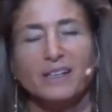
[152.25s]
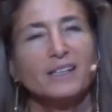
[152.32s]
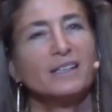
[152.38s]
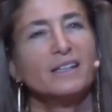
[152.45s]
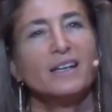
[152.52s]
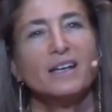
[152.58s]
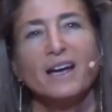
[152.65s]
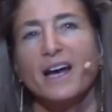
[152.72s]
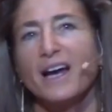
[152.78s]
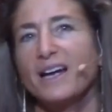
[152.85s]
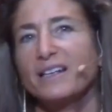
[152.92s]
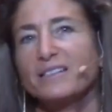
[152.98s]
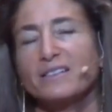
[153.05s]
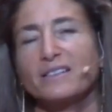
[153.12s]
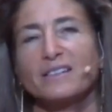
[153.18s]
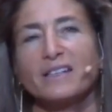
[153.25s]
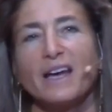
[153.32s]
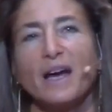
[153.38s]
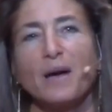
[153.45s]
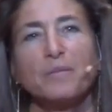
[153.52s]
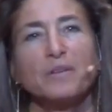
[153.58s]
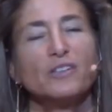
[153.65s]
And he asks the
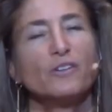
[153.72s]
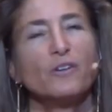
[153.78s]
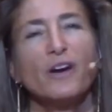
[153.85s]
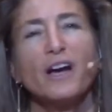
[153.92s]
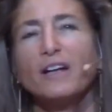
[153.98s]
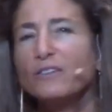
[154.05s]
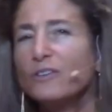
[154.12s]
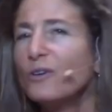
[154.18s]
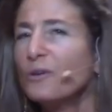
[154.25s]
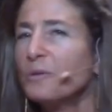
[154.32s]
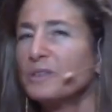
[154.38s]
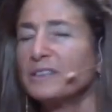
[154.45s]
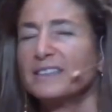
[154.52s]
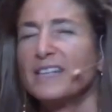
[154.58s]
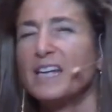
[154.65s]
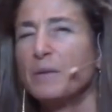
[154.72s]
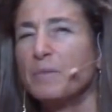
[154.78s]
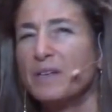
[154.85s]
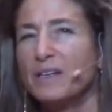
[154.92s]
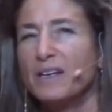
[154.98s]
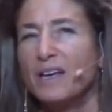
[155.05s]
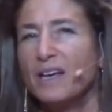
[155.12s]
abbot, you know, how long will it take
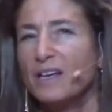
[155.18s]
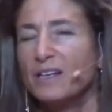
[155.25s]
me,